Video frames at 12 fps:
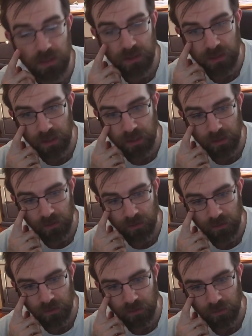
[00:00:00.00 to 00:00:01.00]
see,
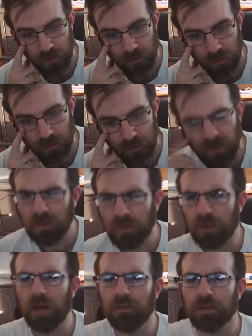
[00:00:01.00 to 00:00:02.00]
oh,
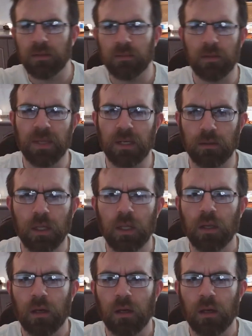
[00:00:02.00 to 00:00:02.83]
we'll cover it in the middle.